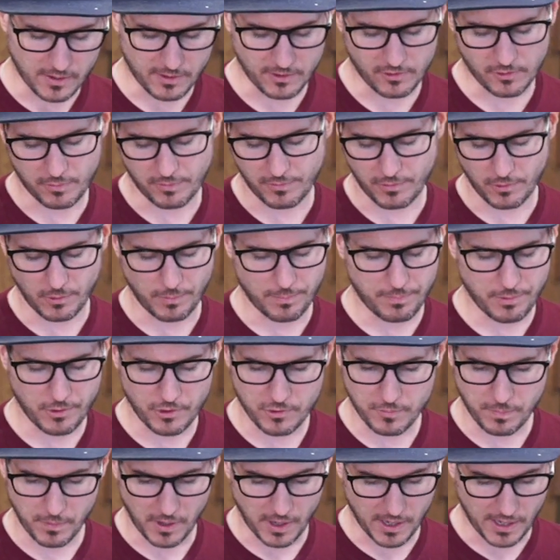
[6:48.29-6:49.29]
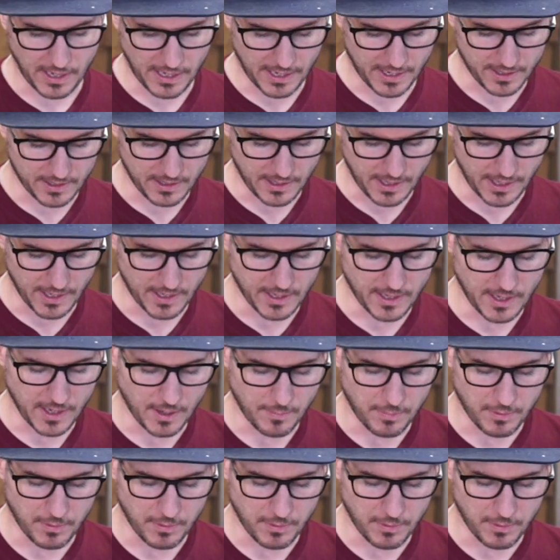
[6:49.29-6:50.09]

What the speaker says: this little push block I had laying here,